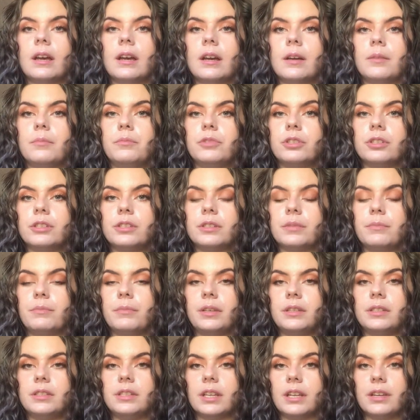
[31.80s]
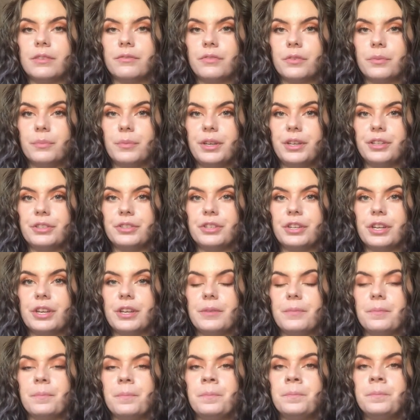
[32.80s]
just some basic
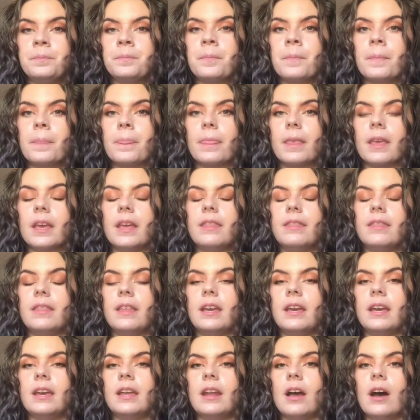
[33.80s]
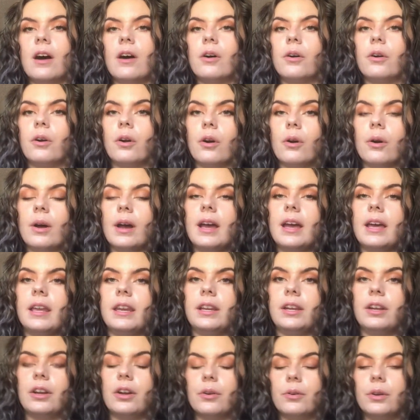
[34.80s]
information, and then I'll go ahead
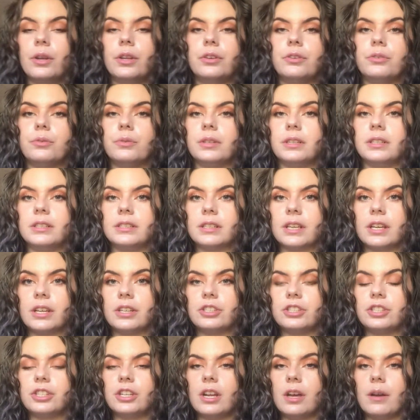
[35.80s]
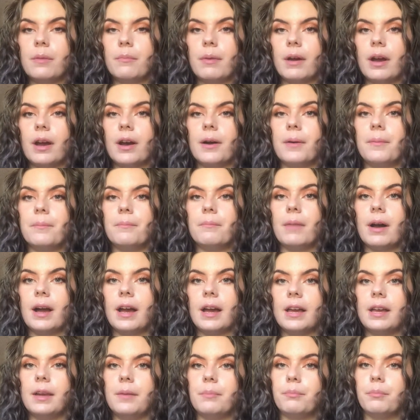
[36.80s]
and go into a discussion about
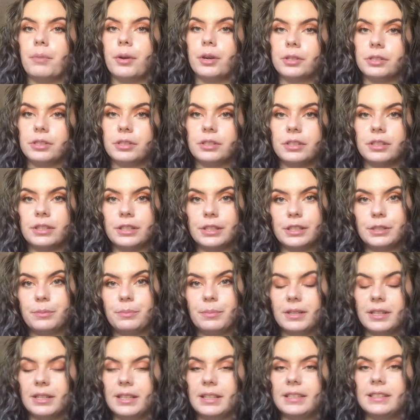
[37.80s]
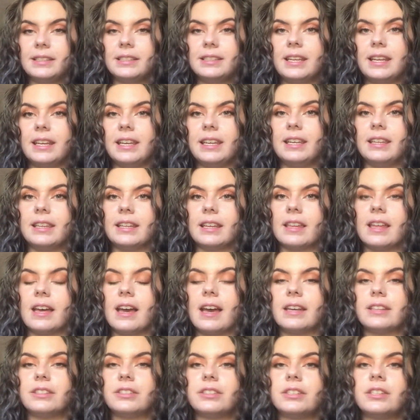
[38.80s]
my personal experience taking the
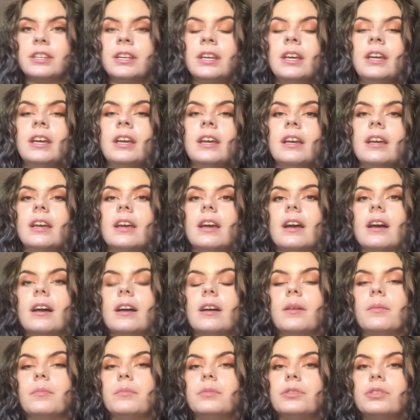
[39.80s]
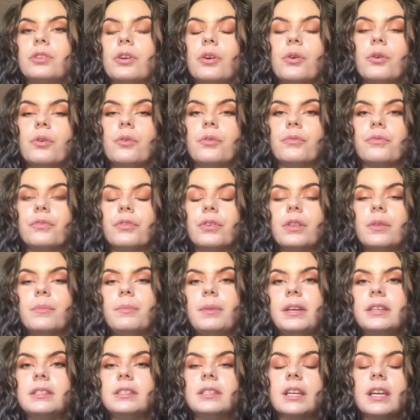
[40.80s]
class. So for the
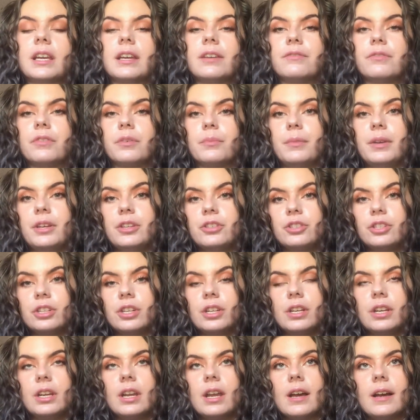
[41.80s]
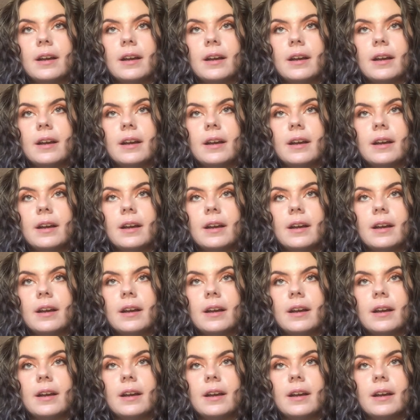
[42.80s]
basic information,